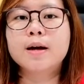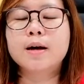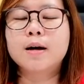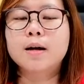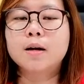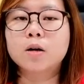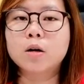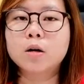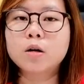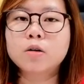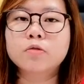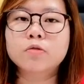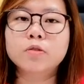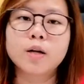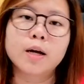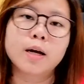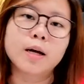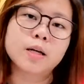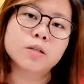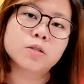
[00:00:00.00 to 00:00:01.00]
a lot of
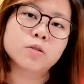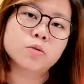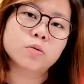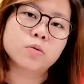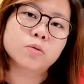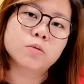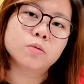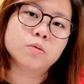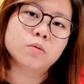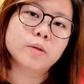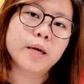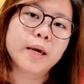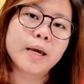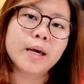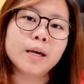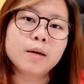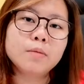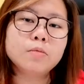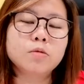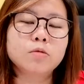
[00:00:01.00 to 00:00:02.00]
clients who
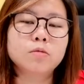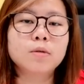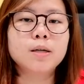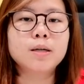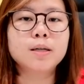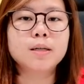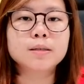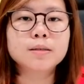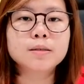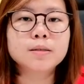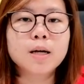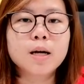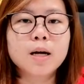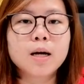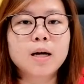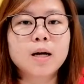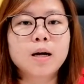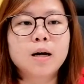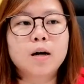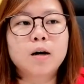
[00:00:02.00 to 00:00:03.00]
came to us
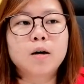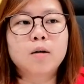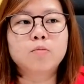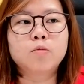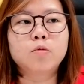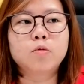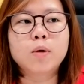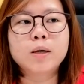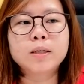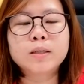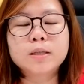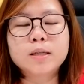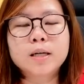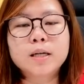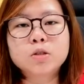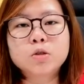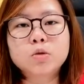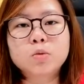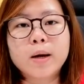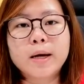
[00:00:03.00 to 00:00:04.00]
wanted
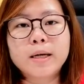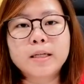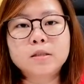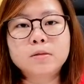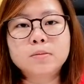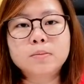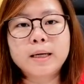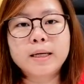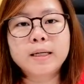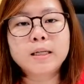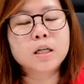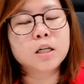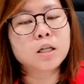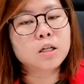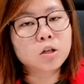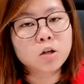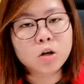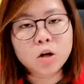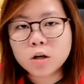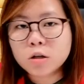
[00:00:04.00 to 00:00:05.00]
us to explain a
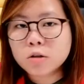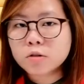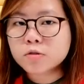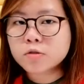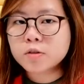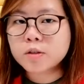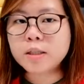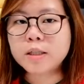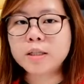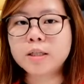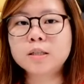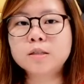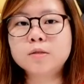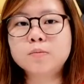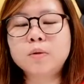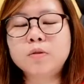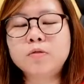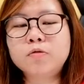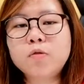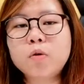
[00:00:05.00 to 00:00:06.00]
lot of things
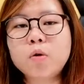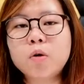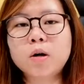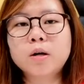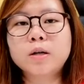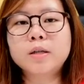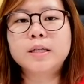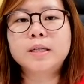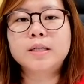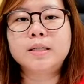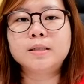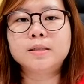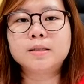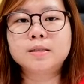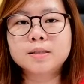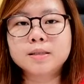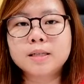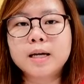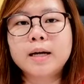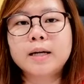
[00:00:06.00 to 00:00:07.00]
before they
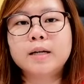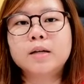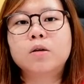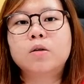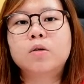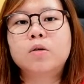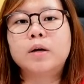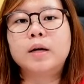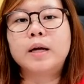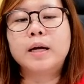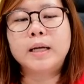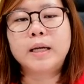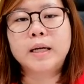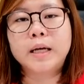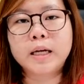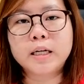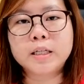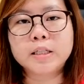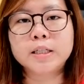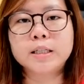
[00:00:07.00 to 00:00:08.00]
decide on
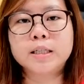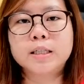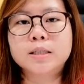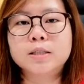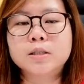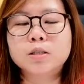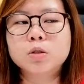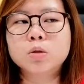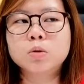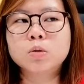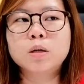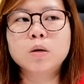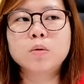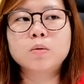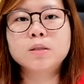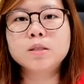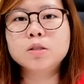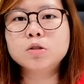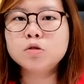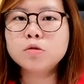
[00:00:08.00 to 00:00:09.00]
engaging us. So there
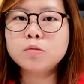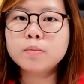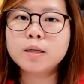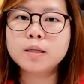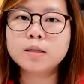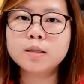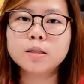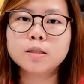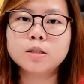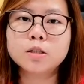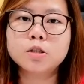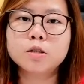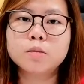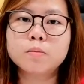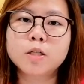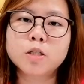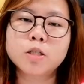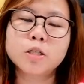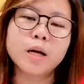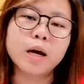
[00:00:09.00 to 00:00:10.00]
were just too many things. Just
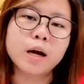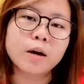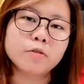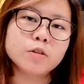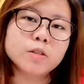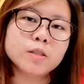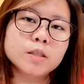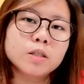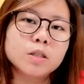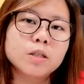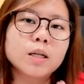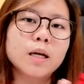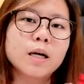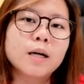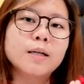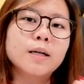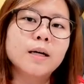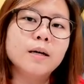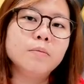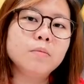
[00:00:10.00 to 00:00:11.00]
imagine every single
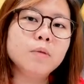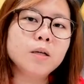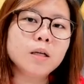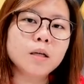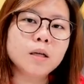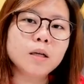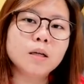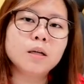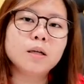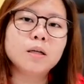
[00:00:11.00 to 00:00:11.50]
client I meet